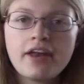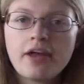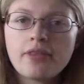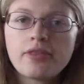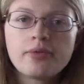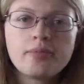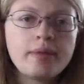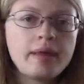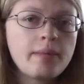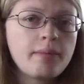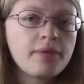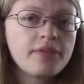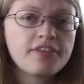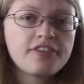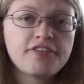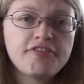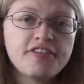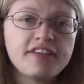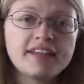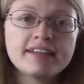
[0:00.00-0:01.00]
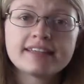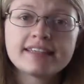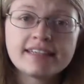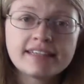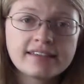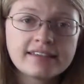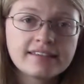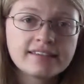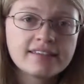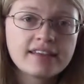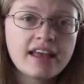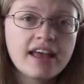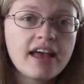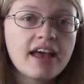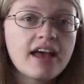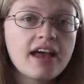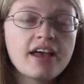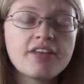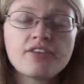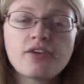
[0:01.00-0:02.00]
other people's feelings,
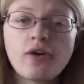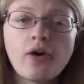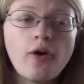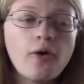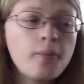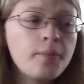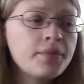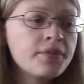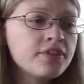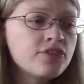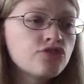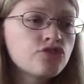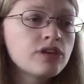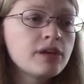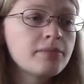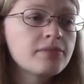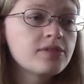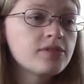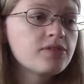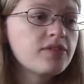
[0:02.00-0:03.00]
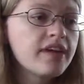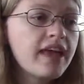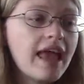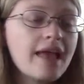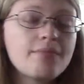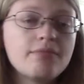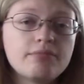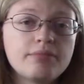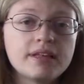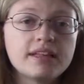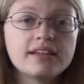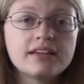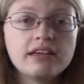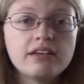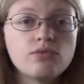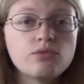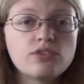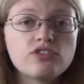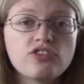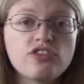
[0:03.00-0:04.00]
and their hopes and dreams and their
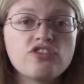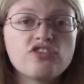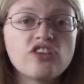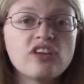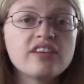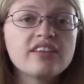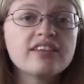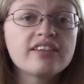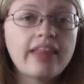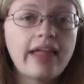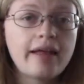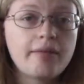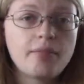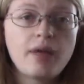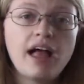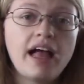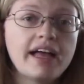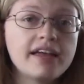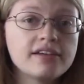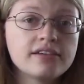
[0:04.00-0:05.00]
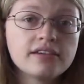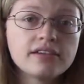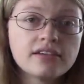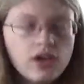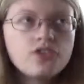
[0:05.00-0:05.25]
capabilities, which are just like mine.